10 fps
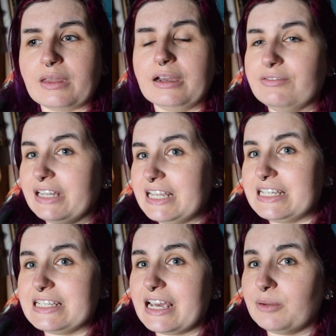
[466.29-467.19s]
If
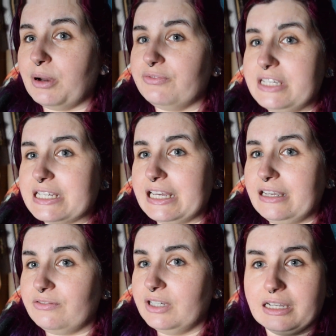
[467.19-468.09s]
Lettice had a puffy
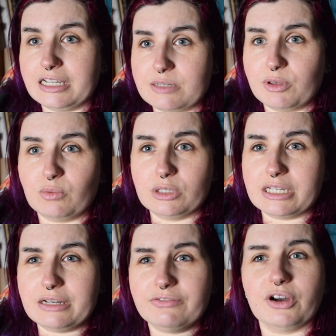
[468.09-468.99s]
sleeve, Elizabeth
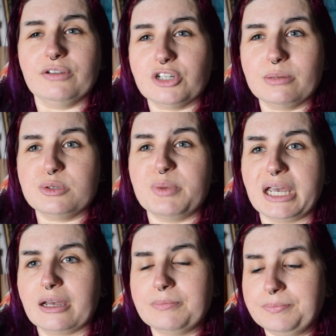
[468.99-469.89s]
wanted it 5 times
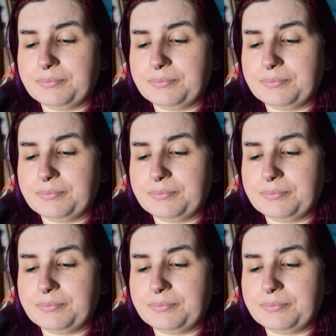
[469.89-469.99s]
bigger.